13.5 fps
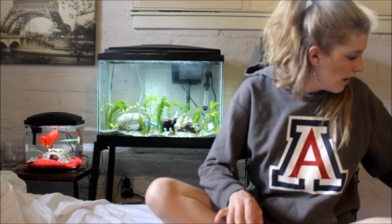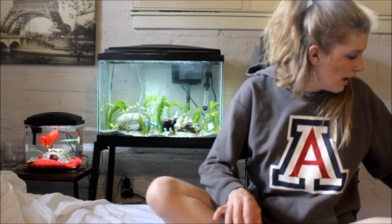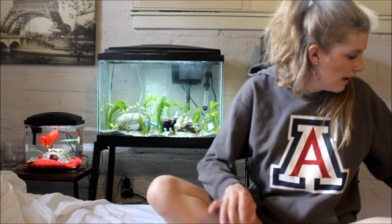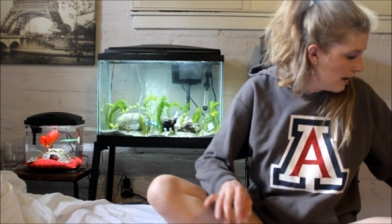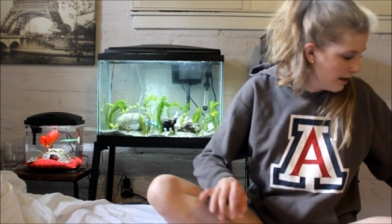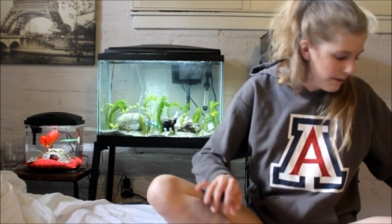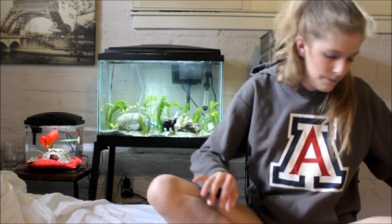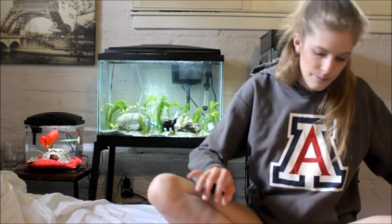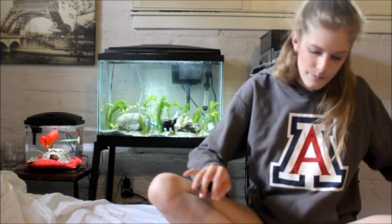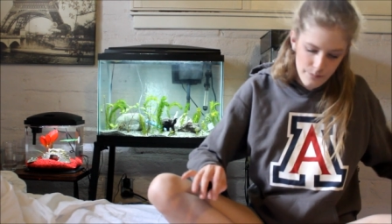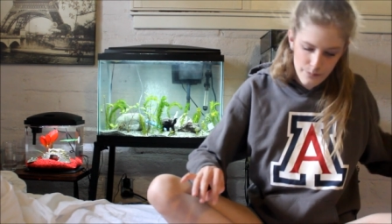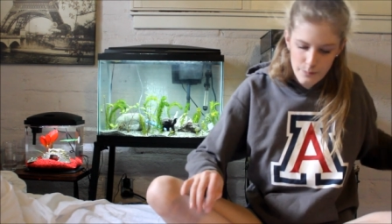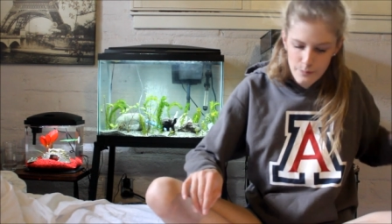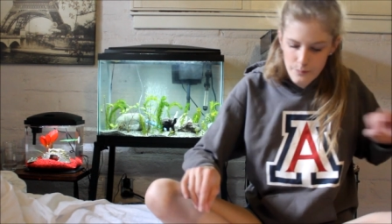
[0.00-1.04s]
Um,
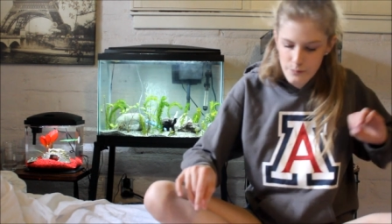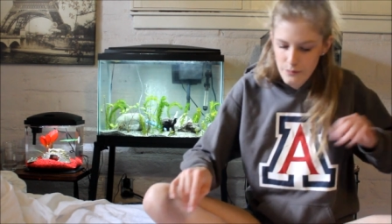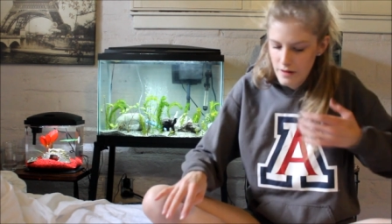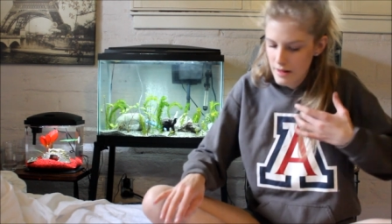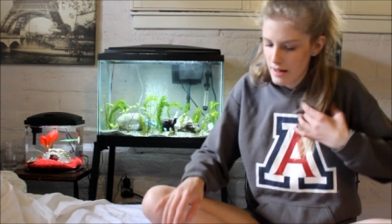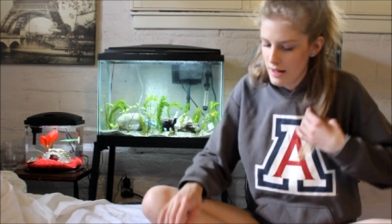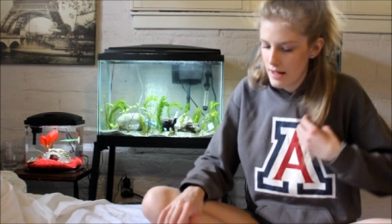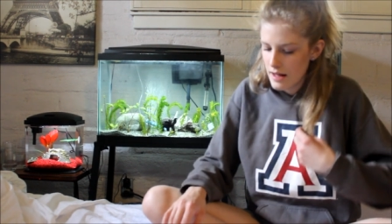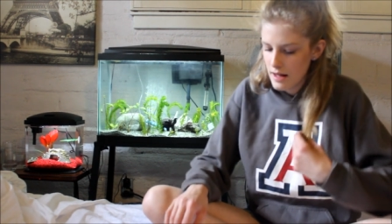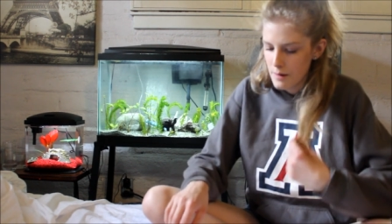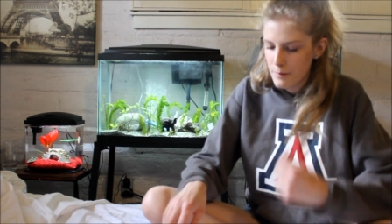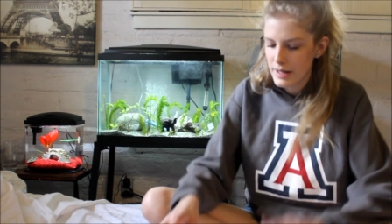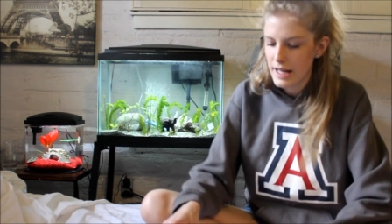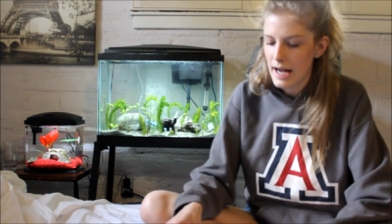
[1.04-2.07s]

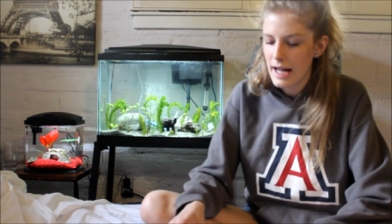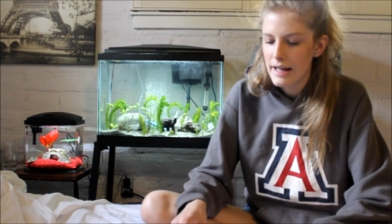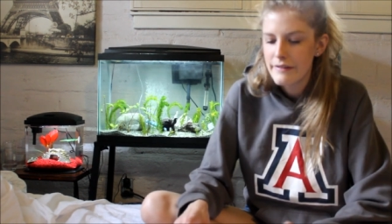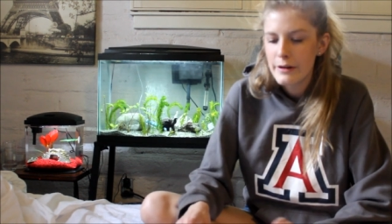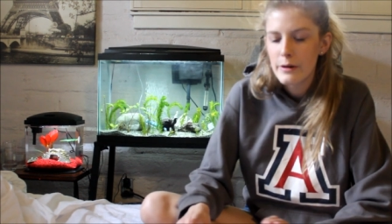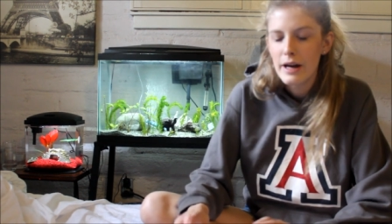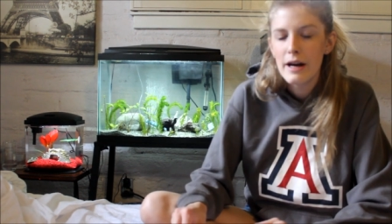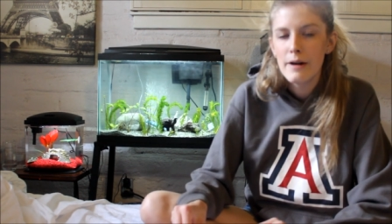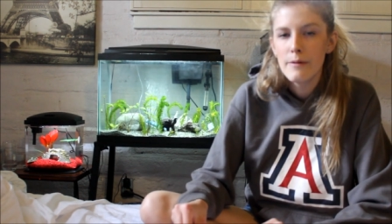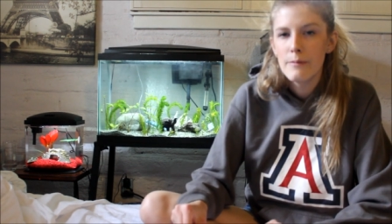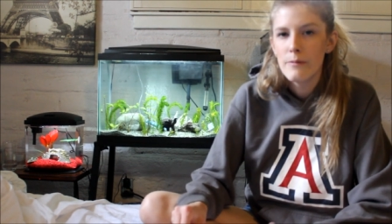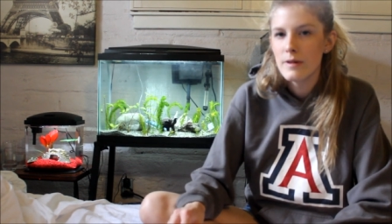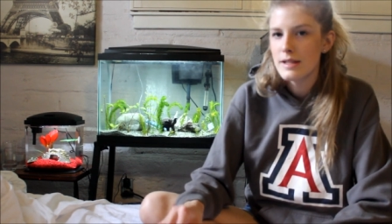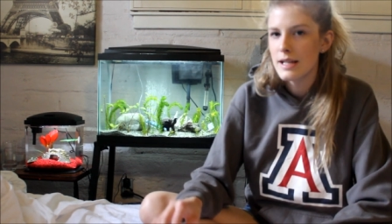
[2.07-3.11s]
but yeah, if you get
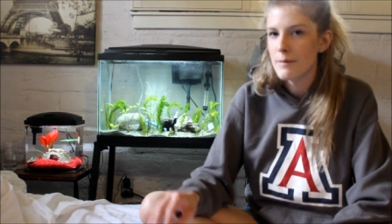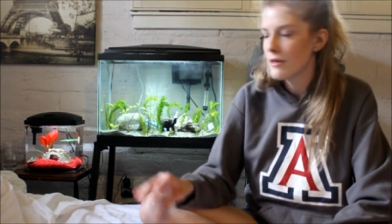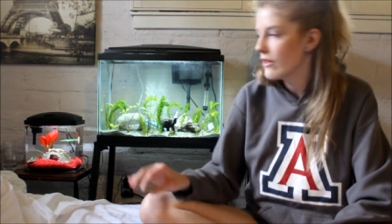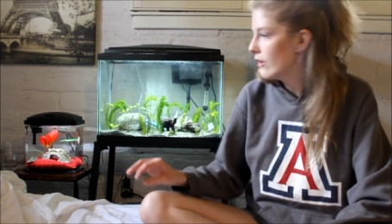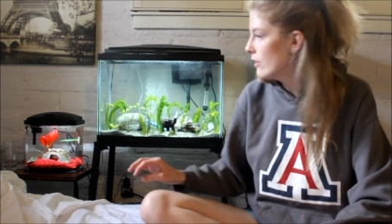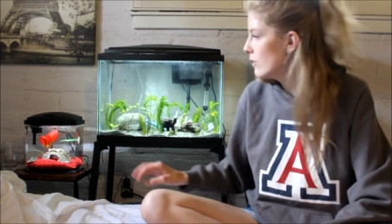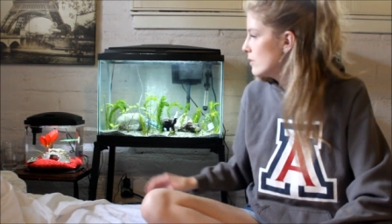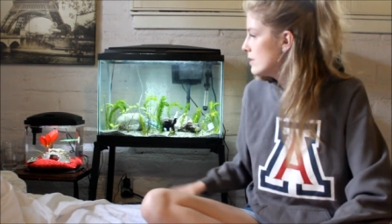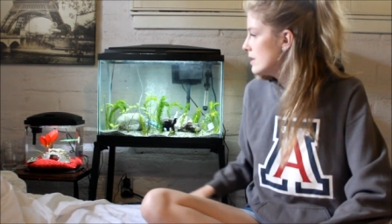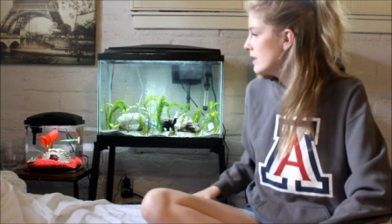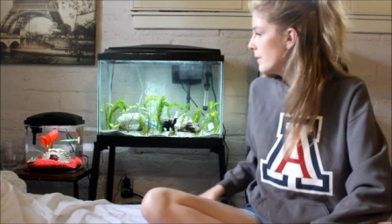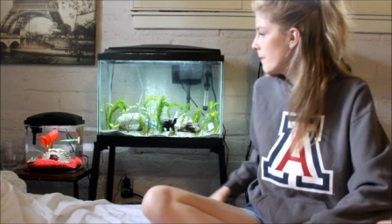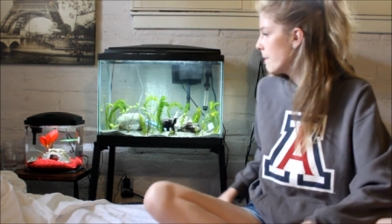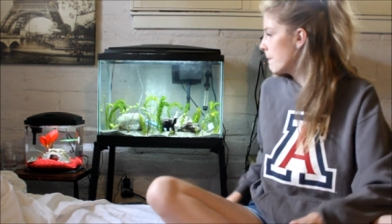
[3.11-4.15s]
some of those,
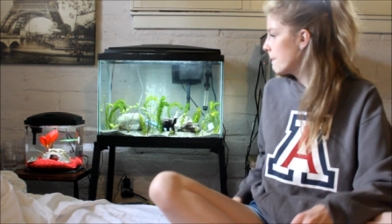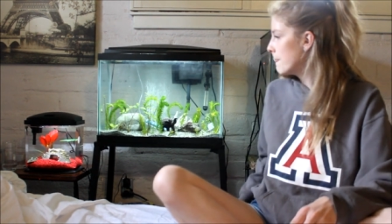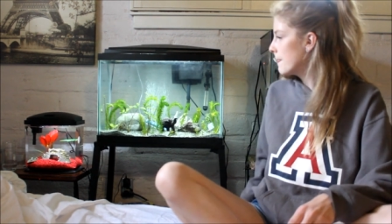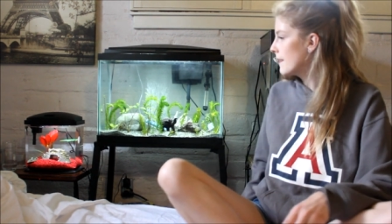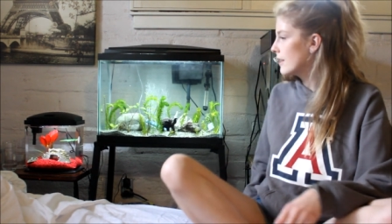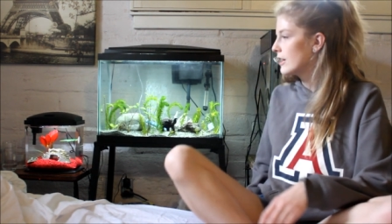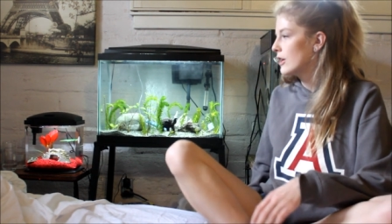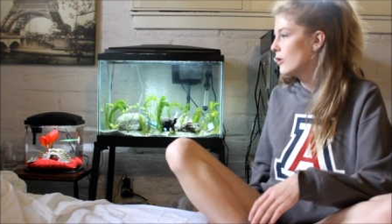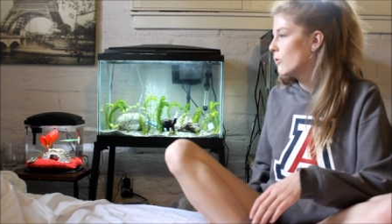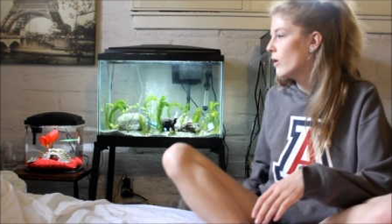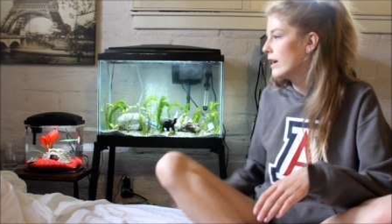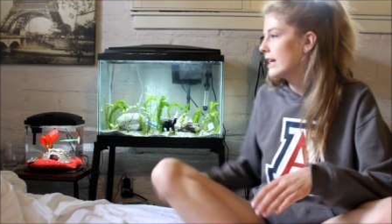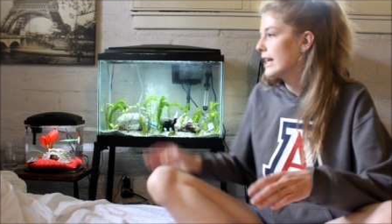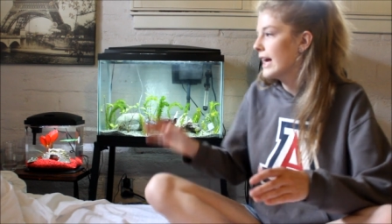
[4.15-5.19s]
you're going to
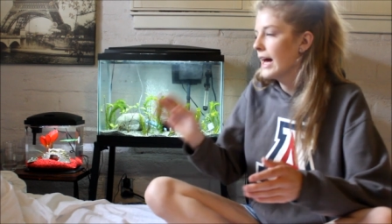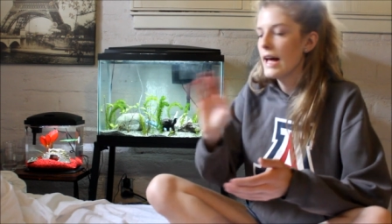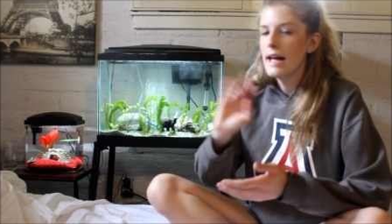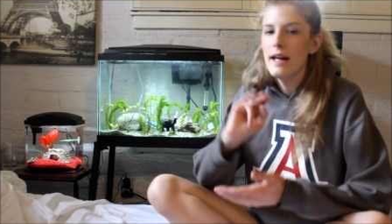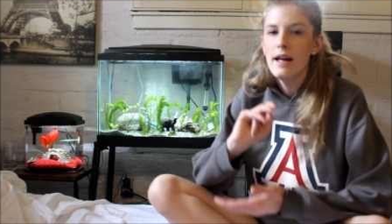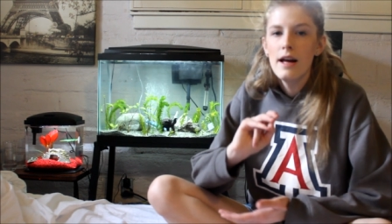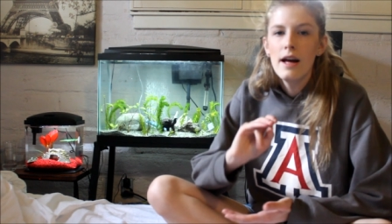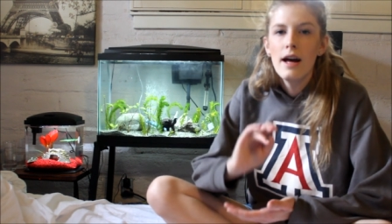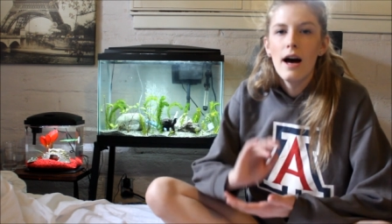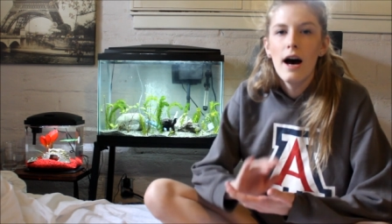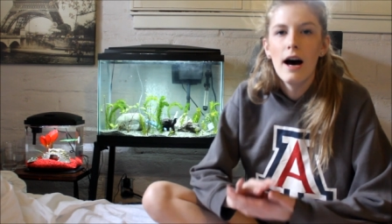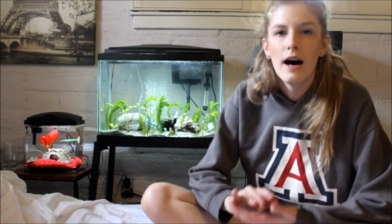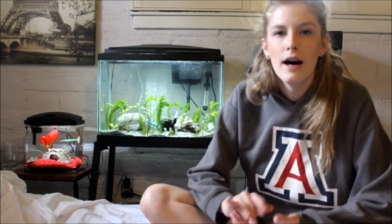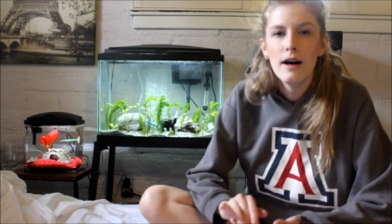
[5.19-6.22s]
want to get
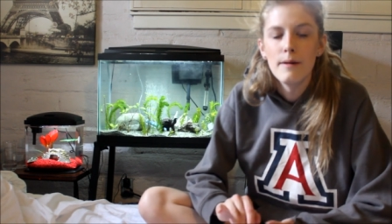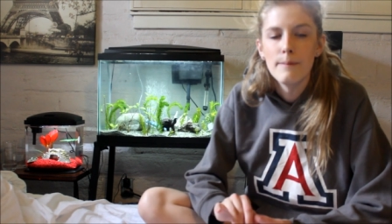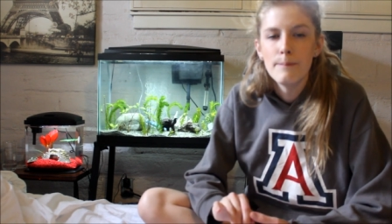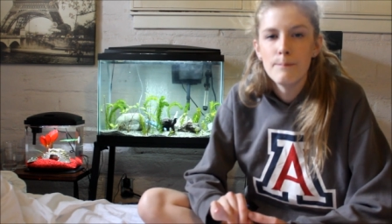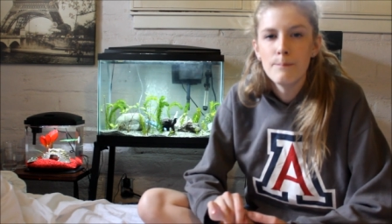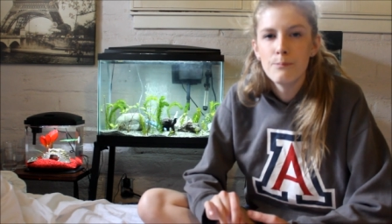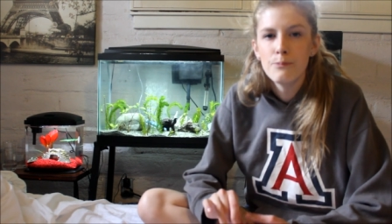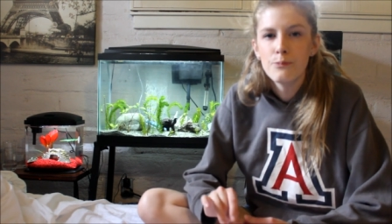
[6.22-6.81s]
um,